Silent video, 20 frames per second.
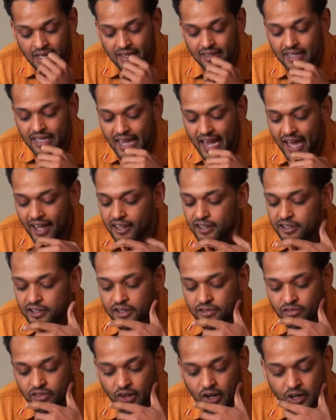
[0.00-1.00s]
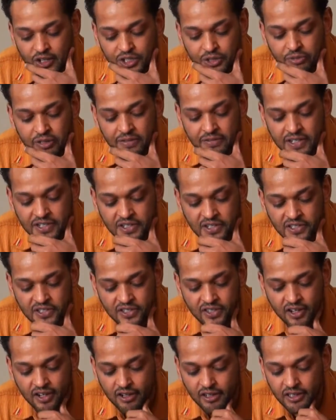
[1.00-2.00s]
The Calendar of Loss revisits
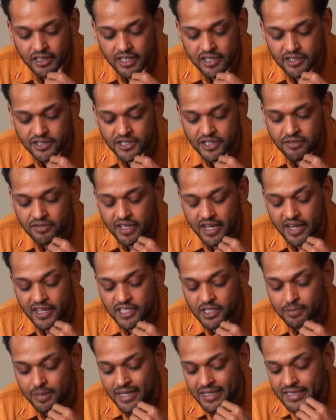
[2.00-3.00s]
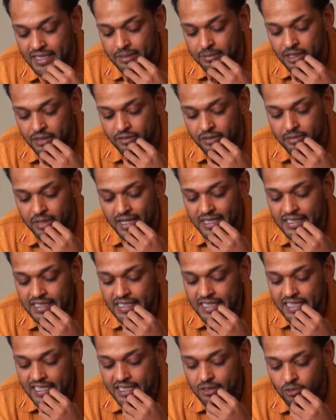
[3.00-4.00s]
the early years of the AIDS pandemic from
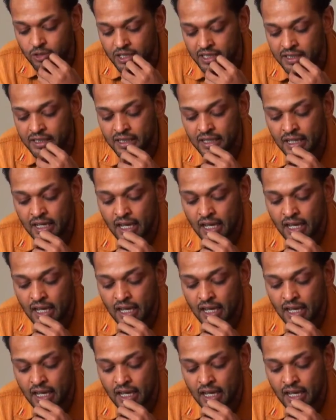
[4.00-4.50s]
1981,